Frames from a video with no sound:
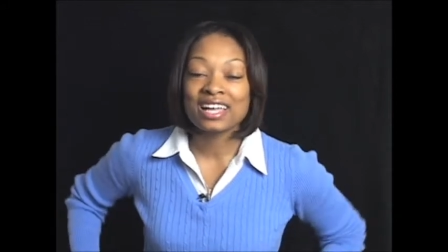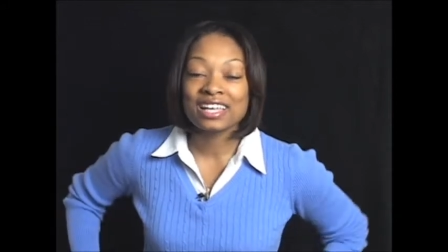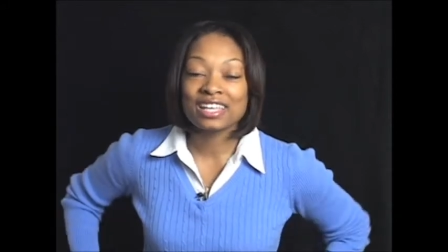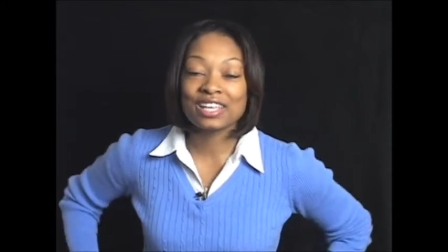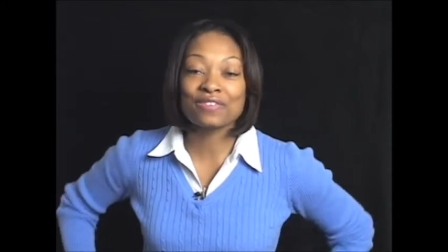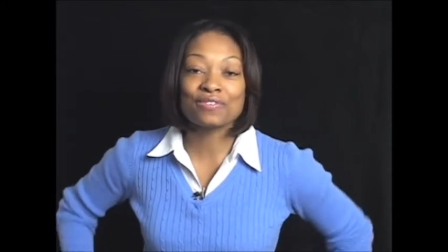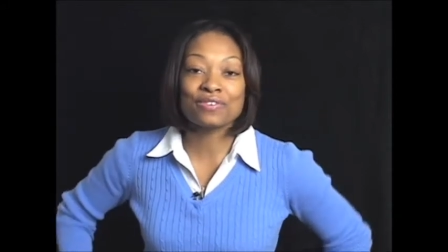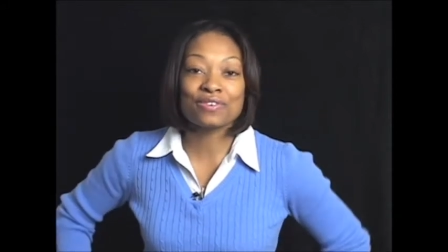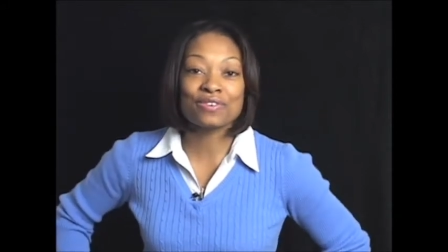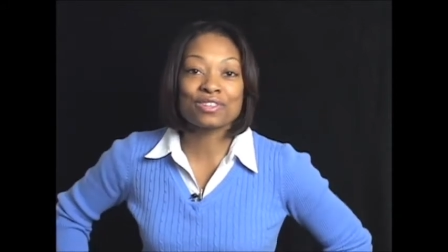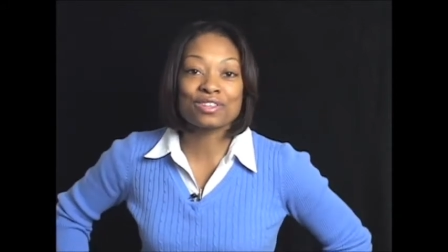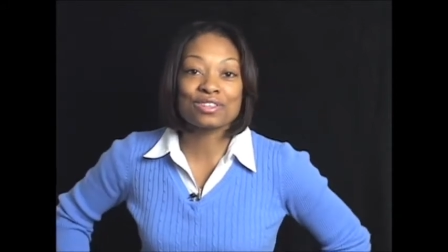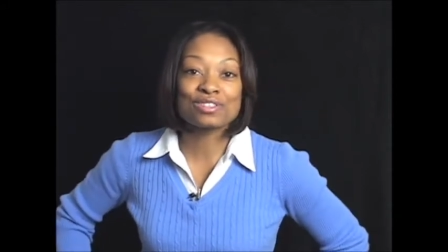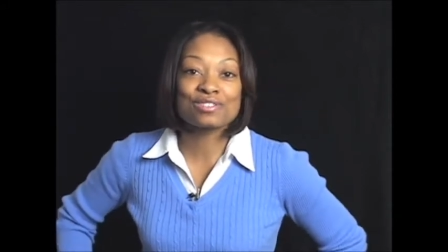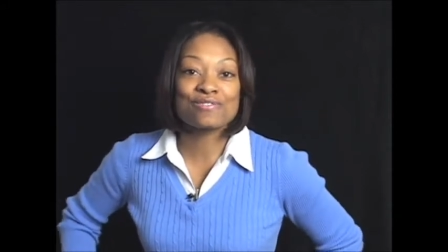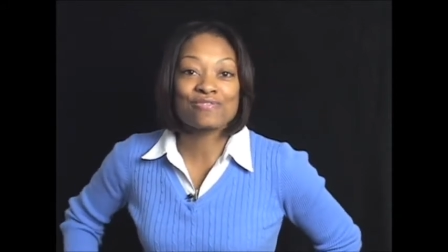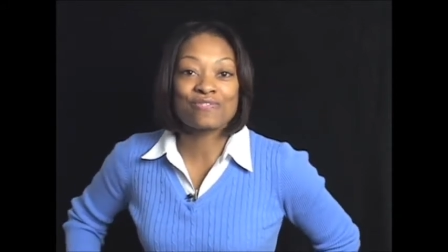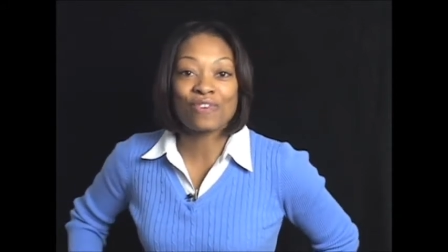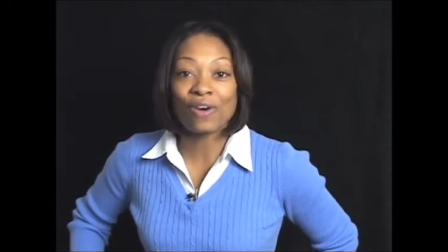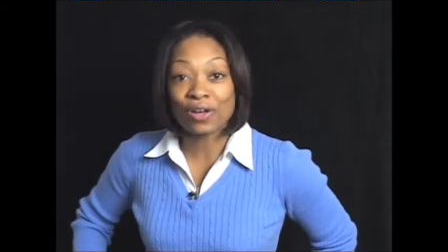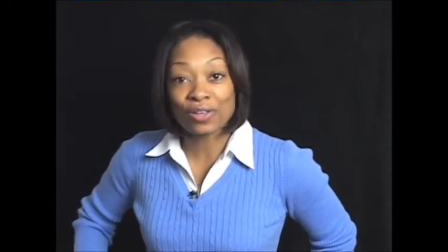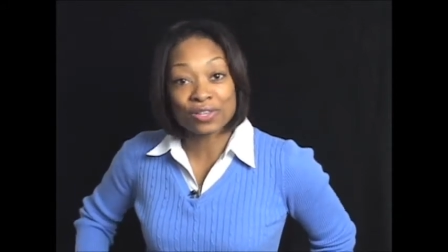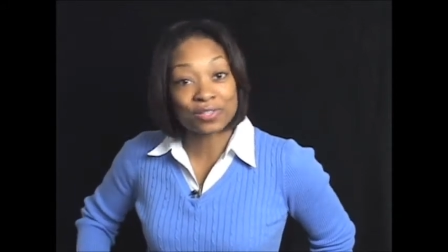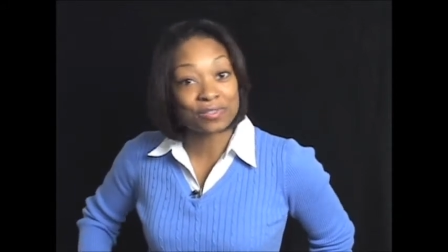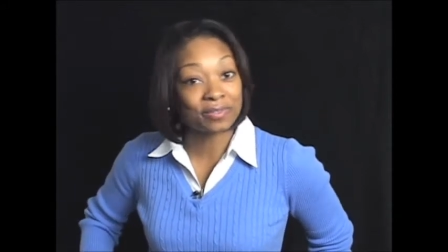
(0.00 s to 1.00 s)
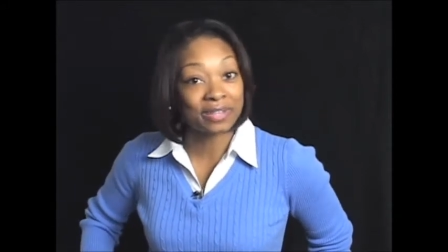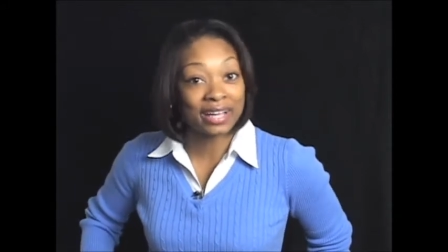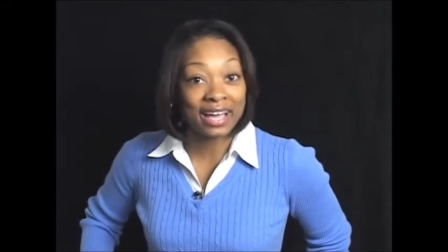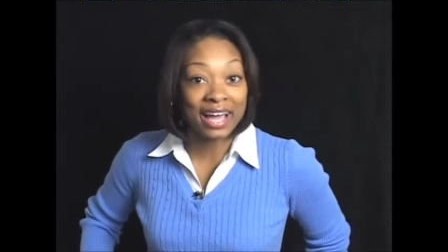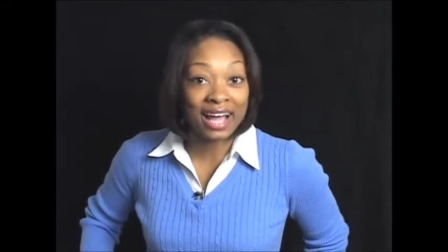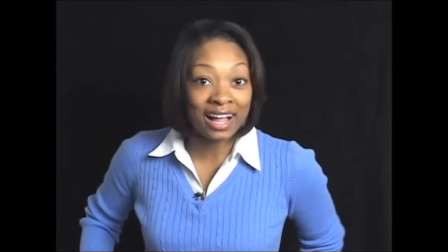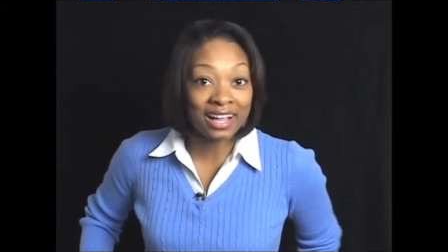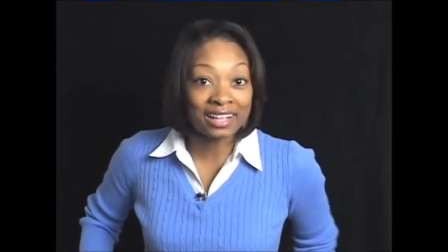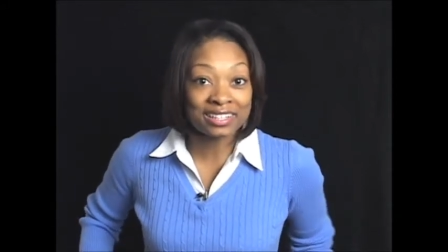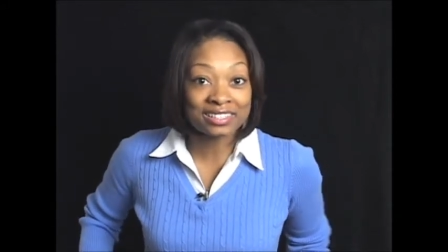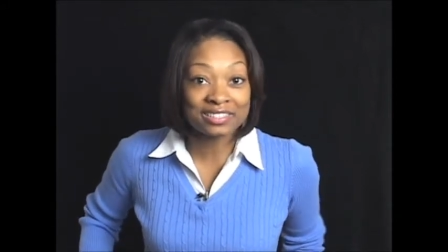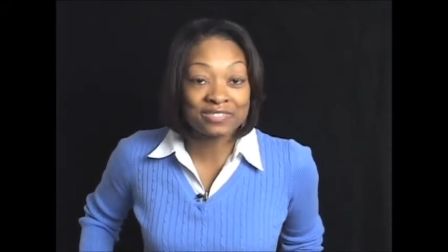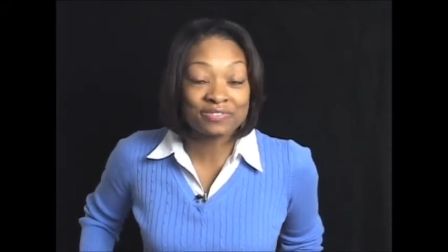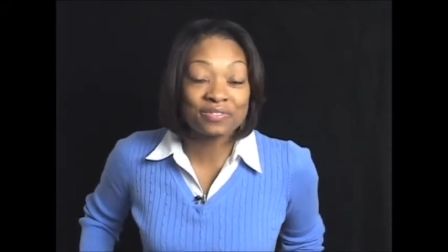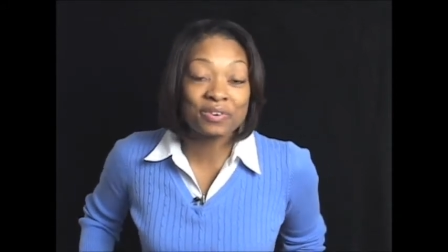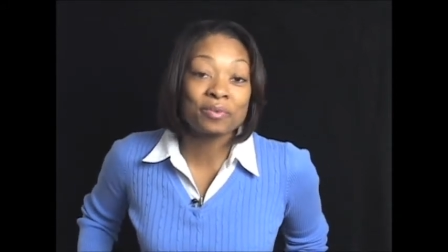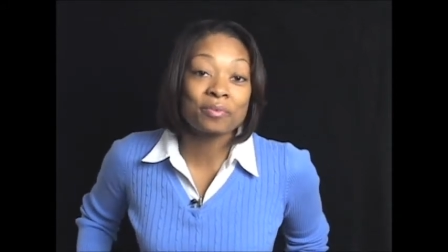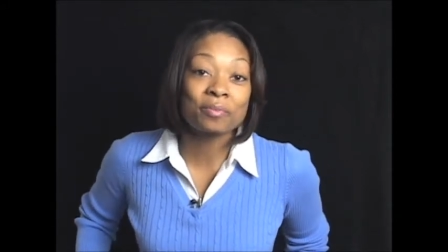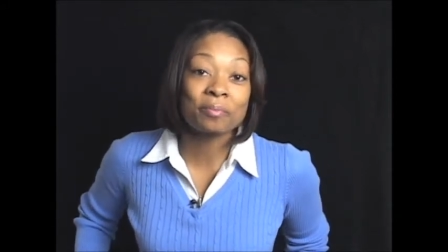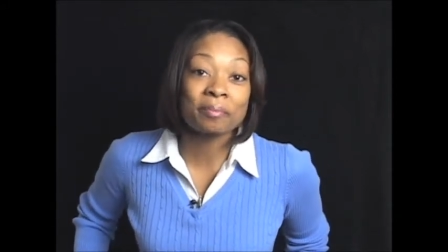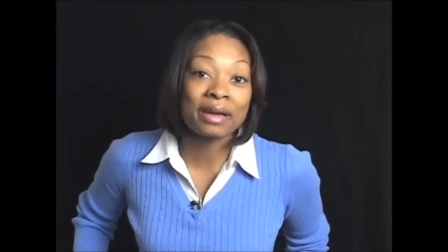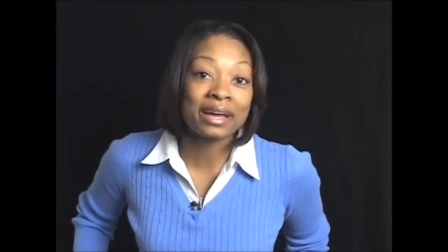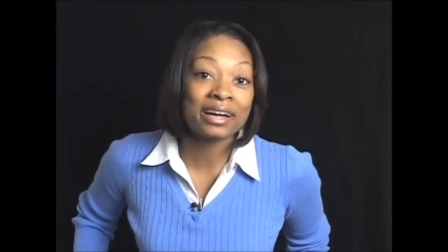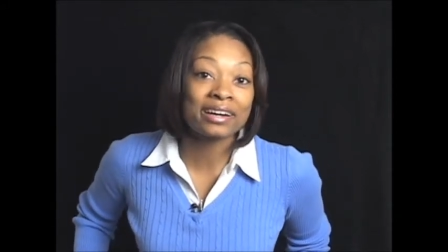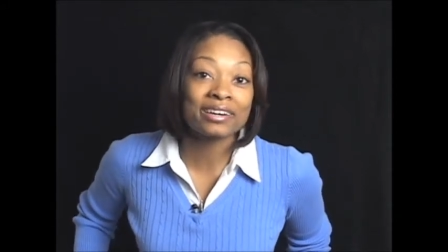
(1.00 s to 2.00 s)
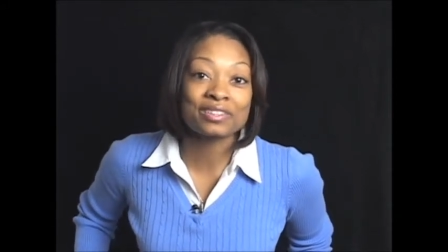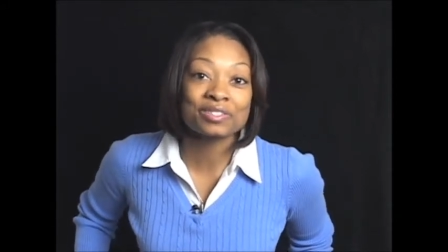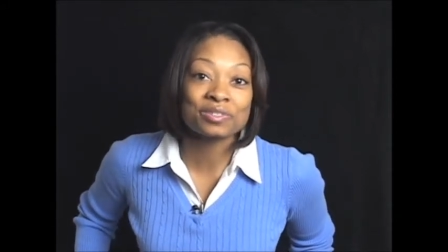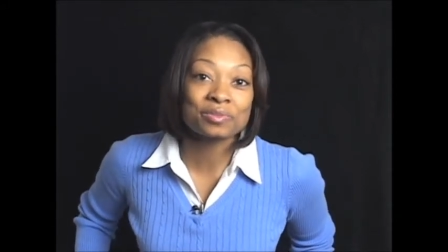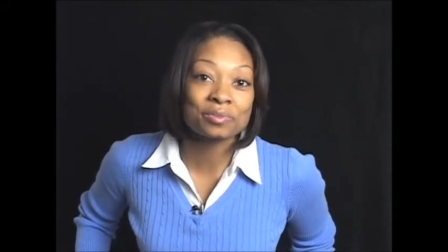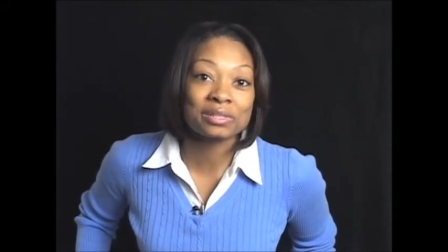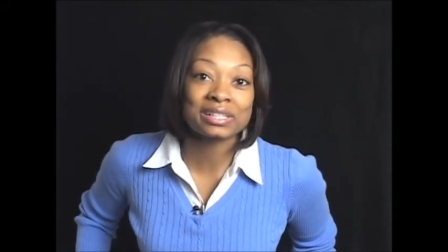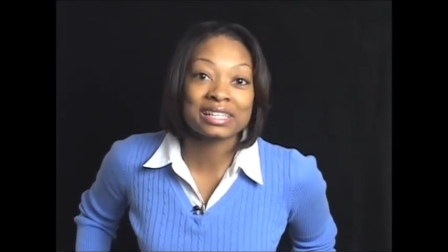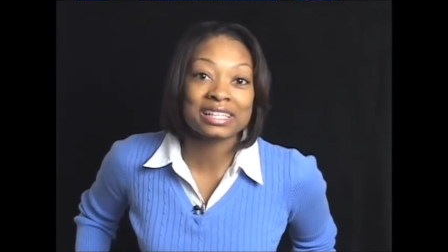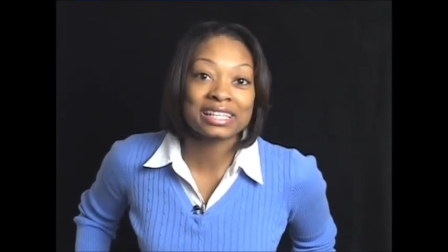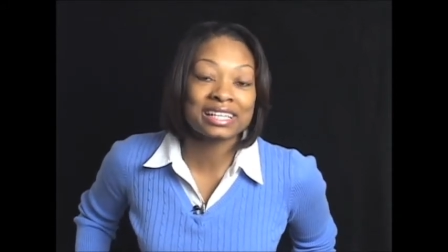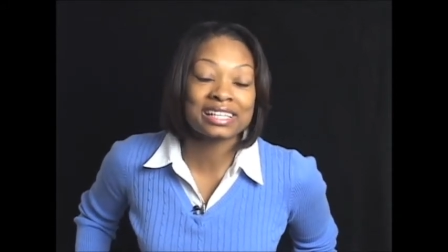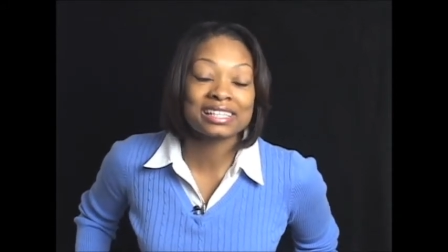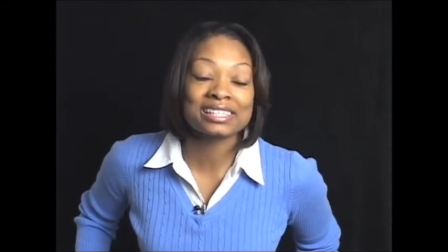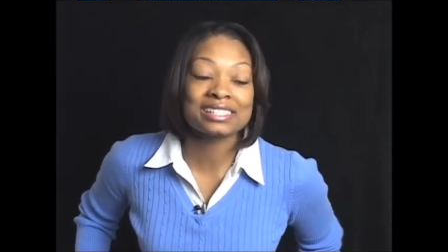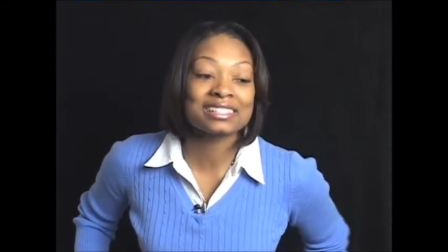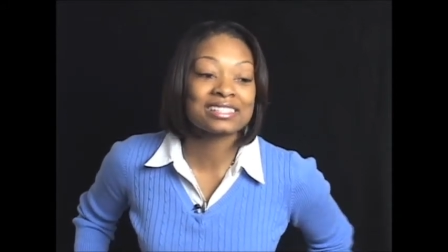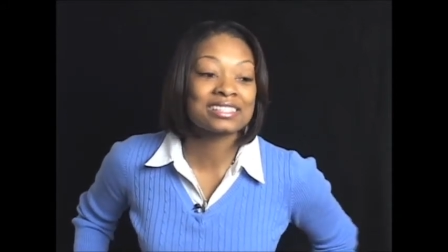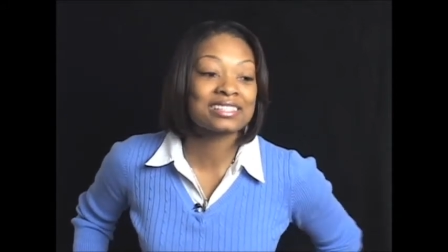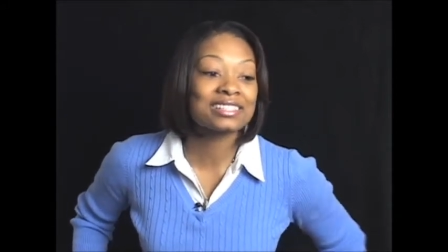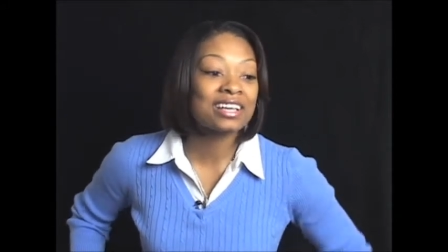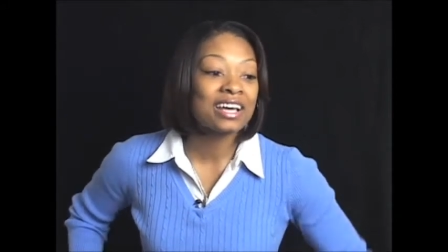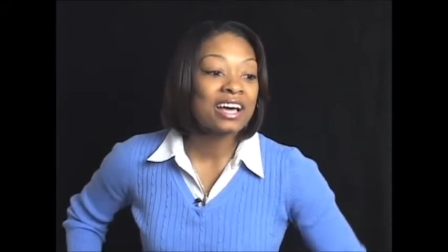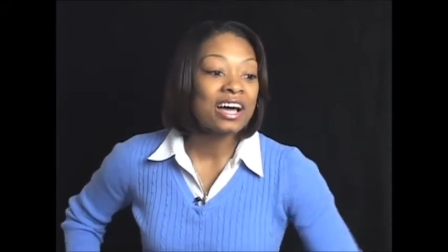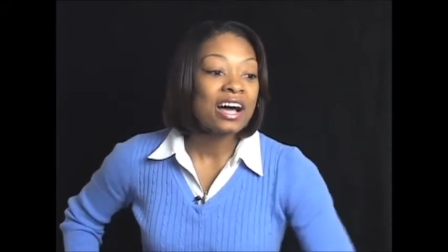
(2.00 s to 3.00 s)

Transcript: give you this false reality of what marriage really is.